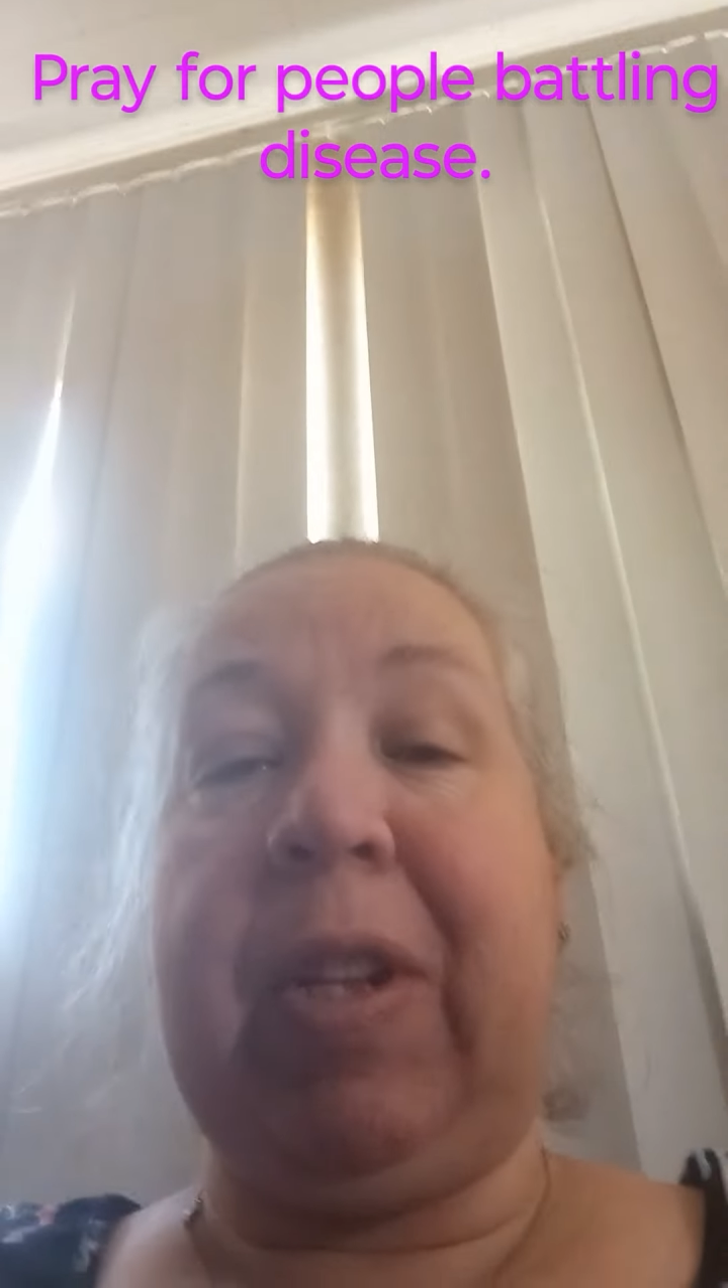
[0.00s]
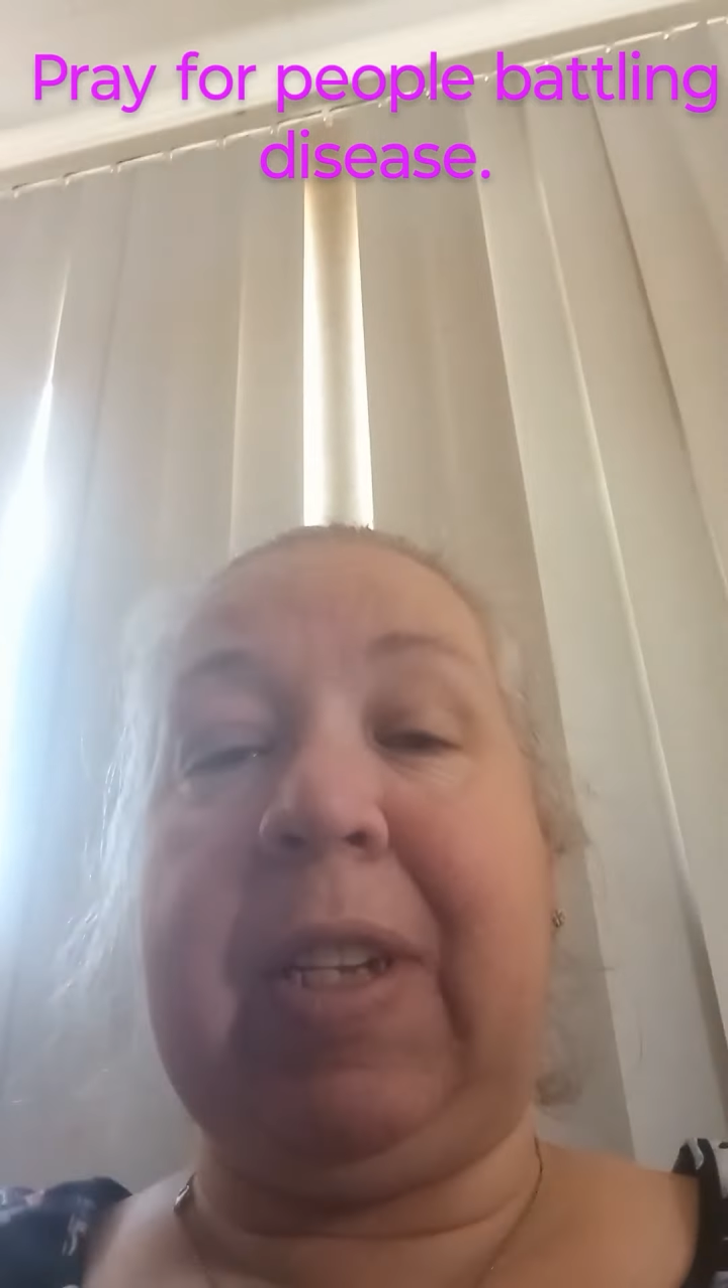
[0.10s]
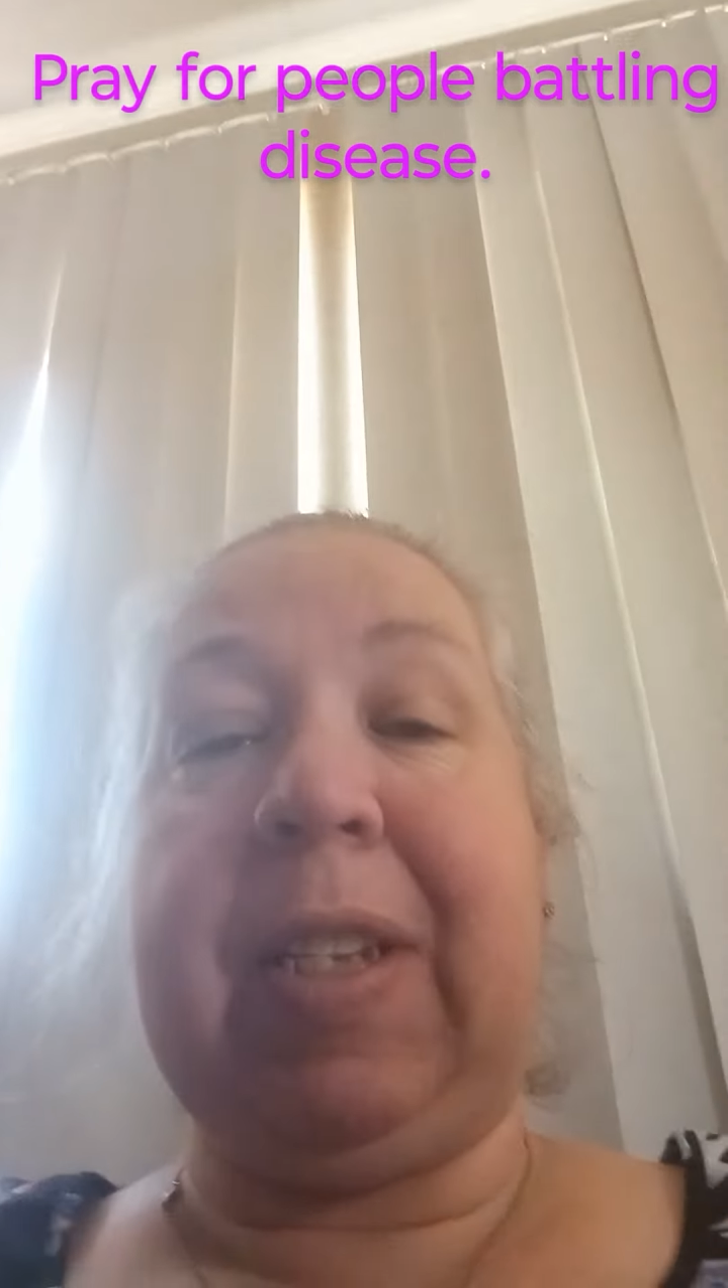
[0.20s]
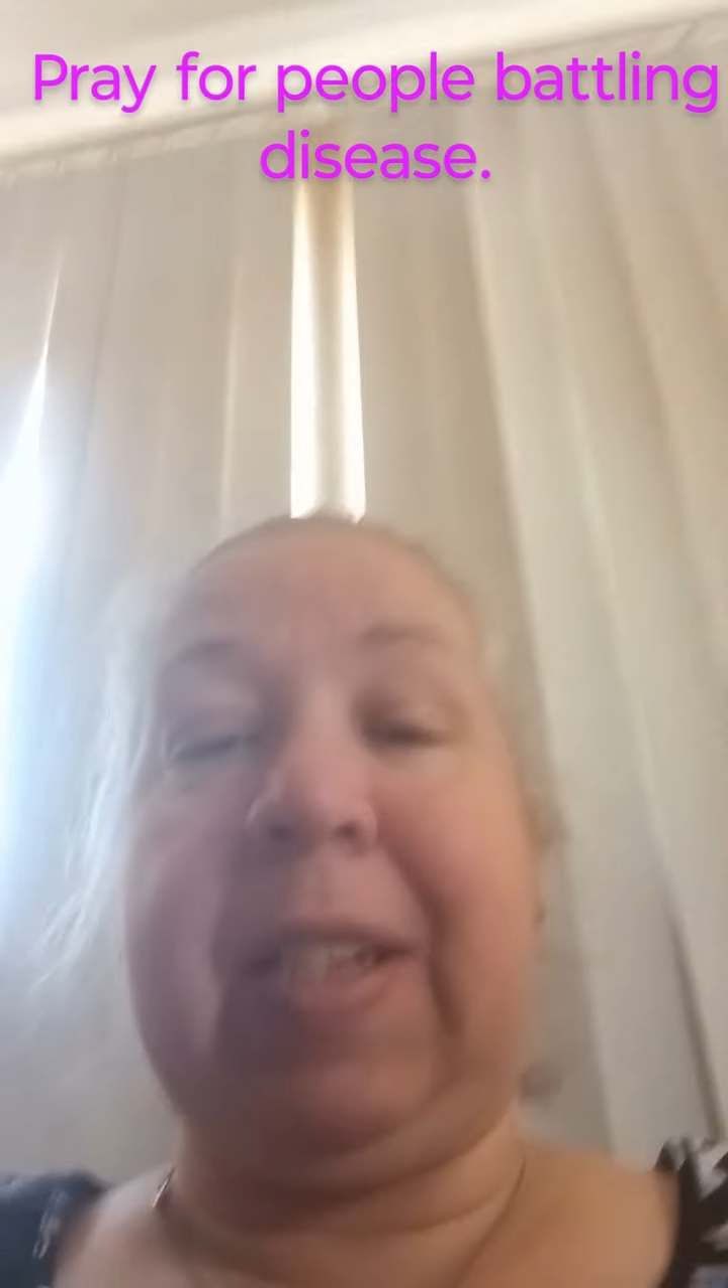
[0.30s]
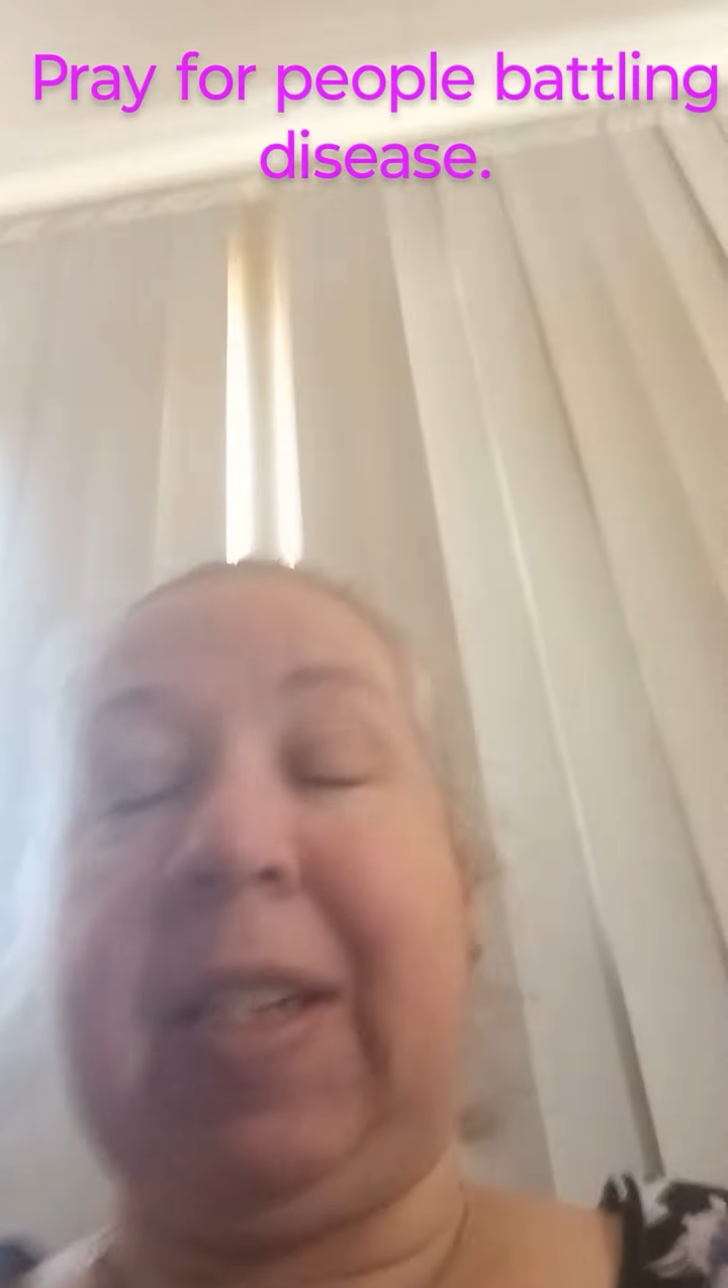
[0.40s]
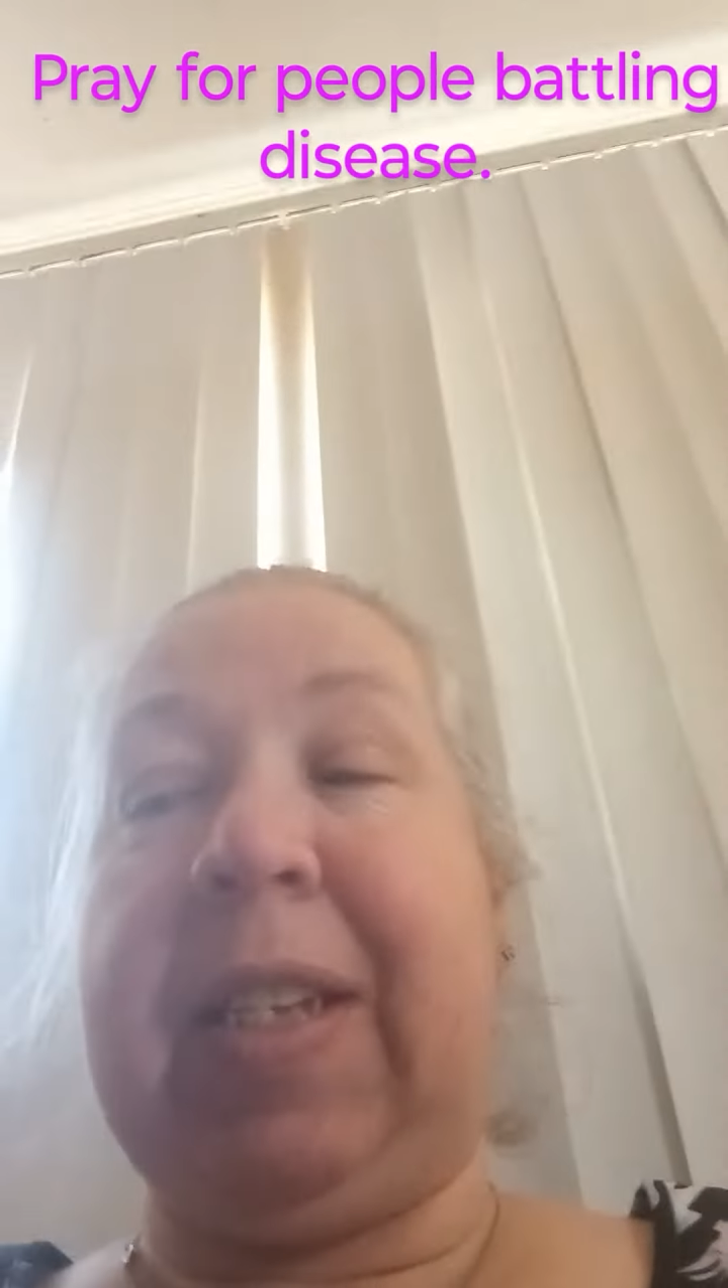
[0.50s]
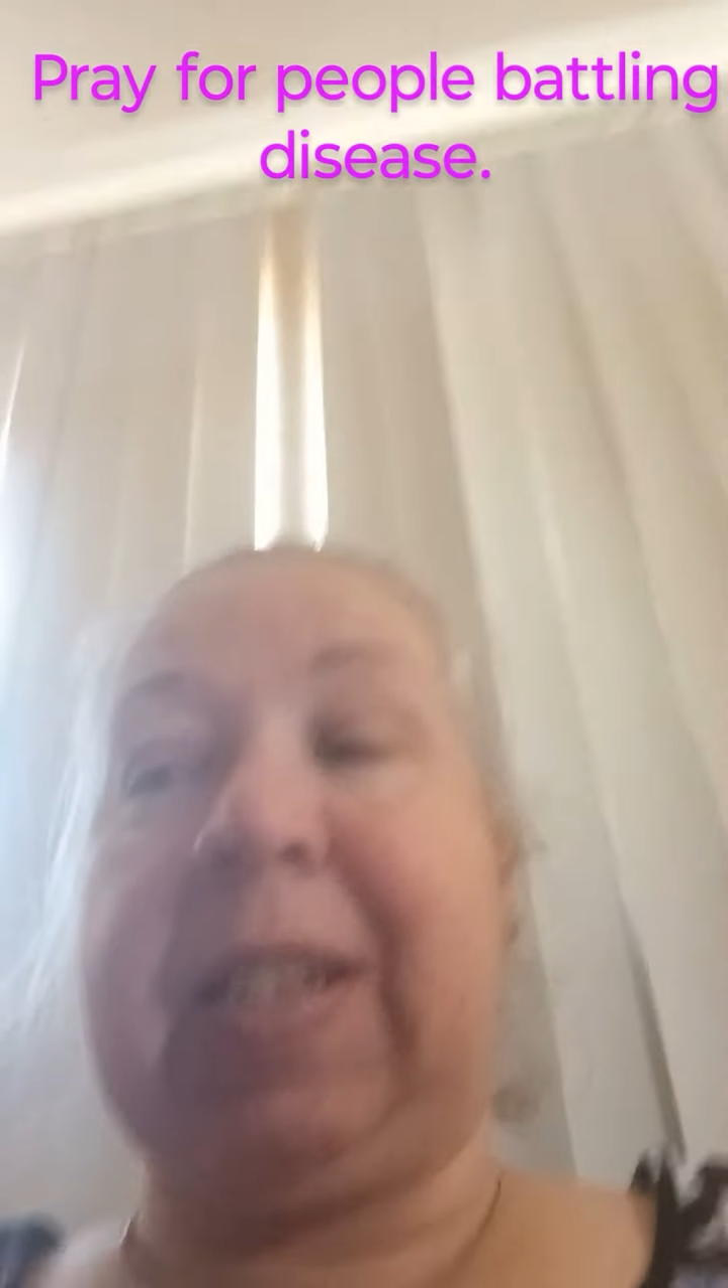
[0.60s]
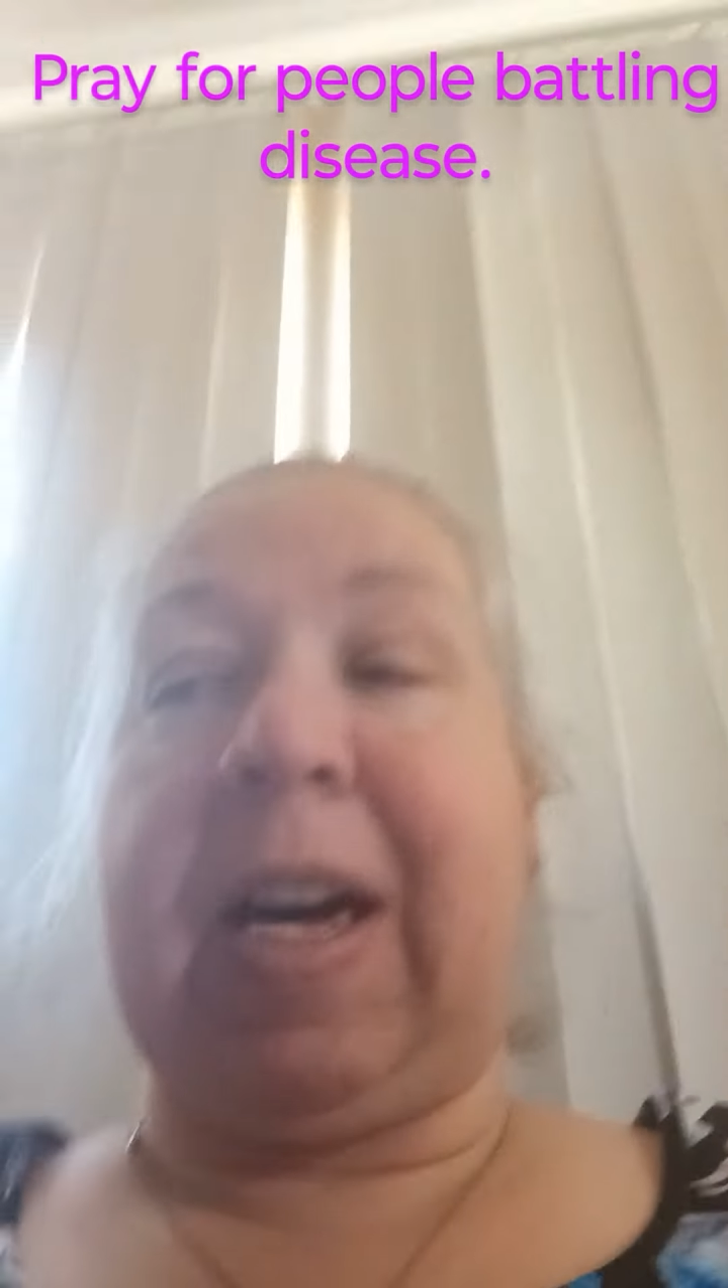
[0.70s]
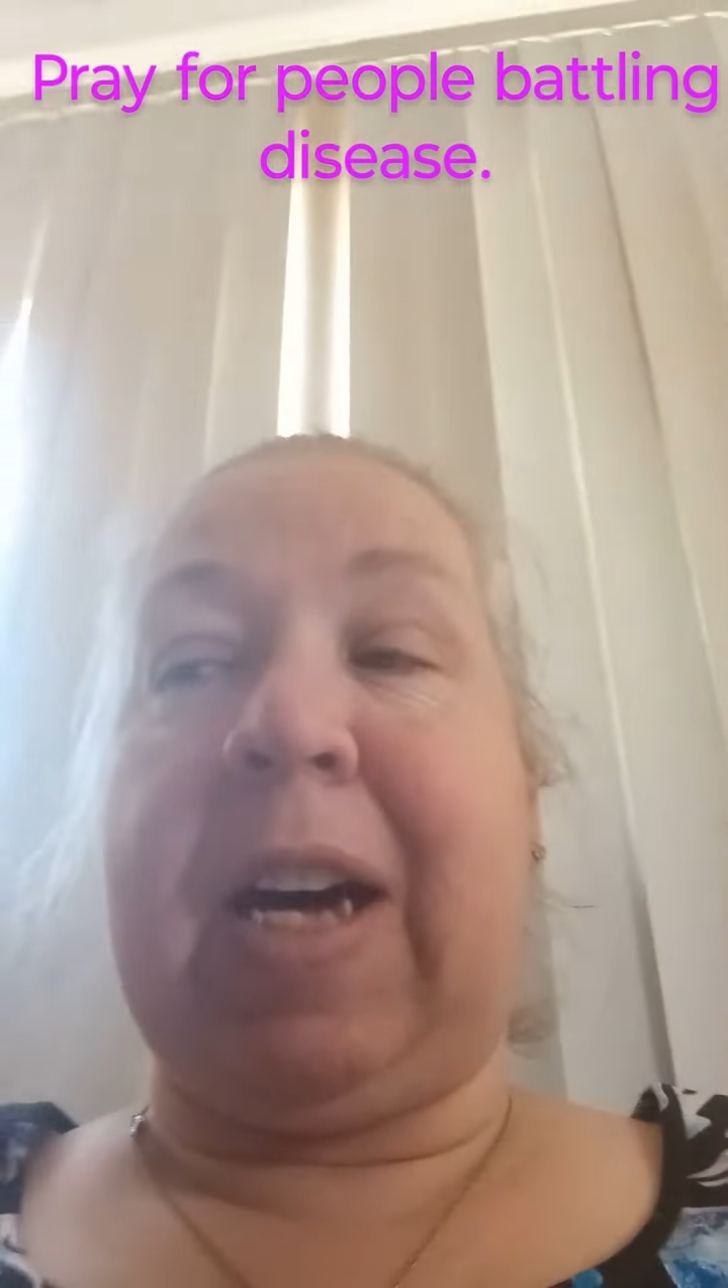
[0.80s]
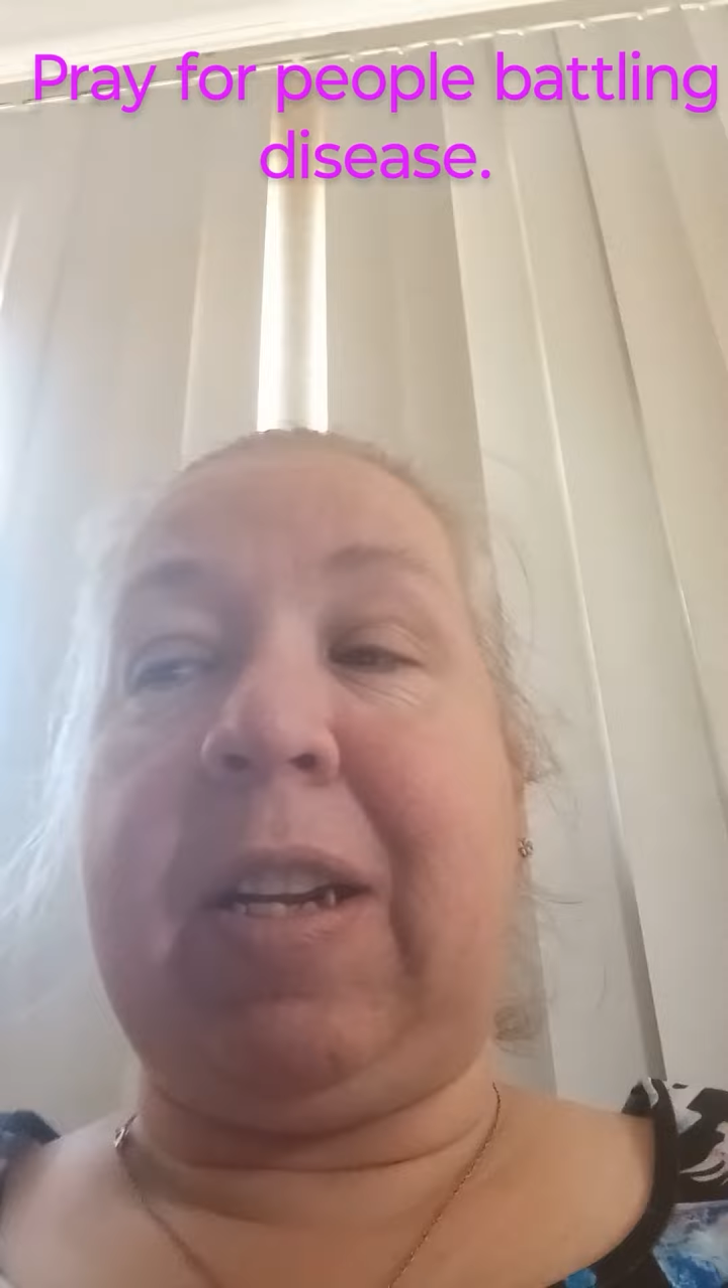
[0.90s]
the
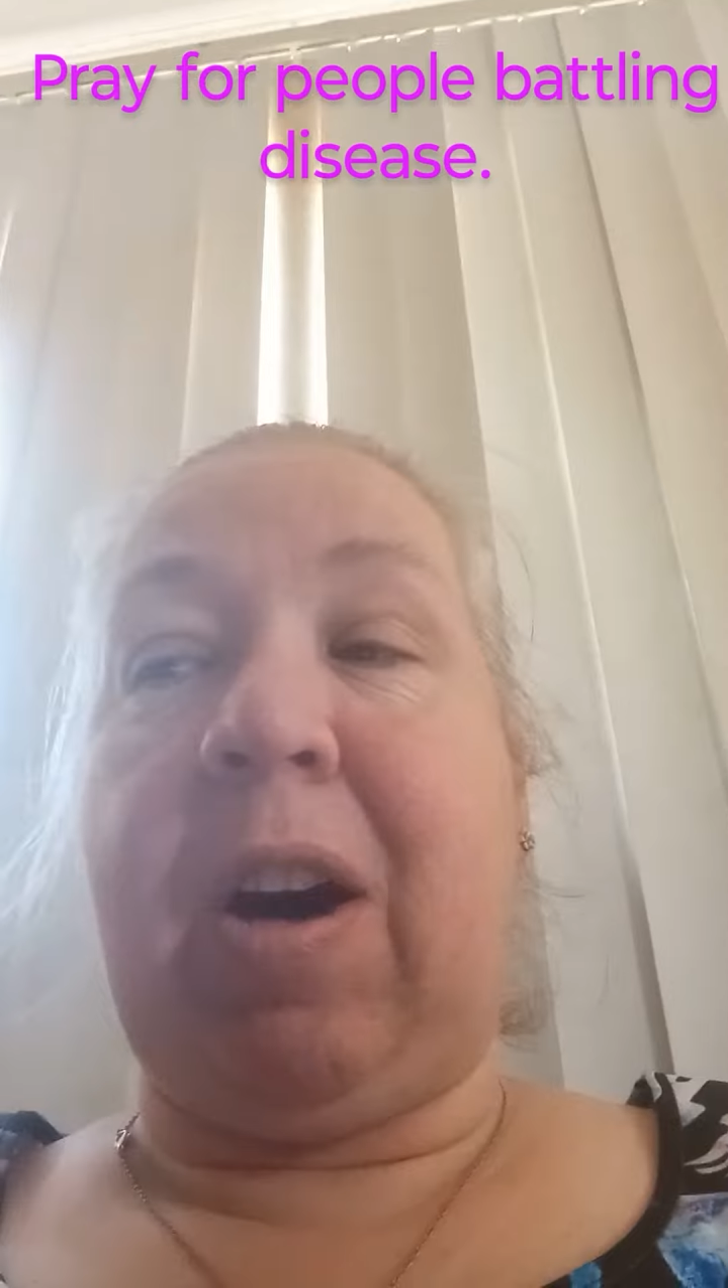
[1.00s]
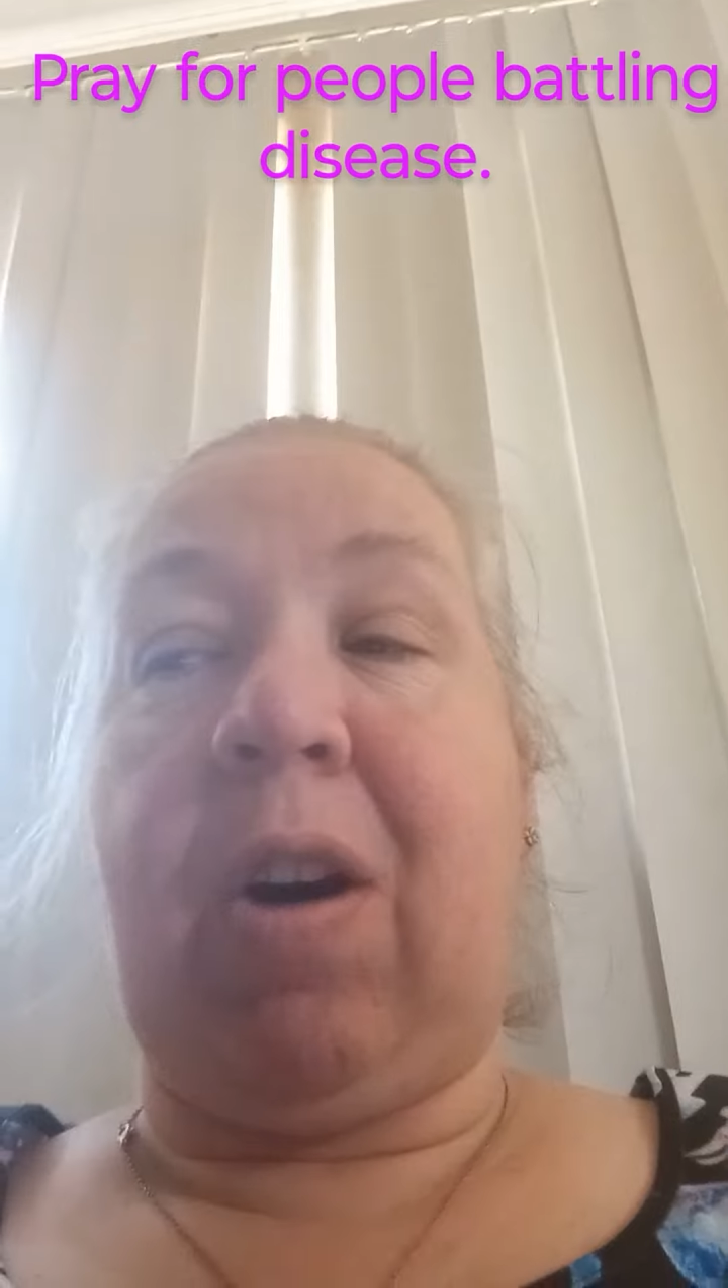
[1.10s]
diseases that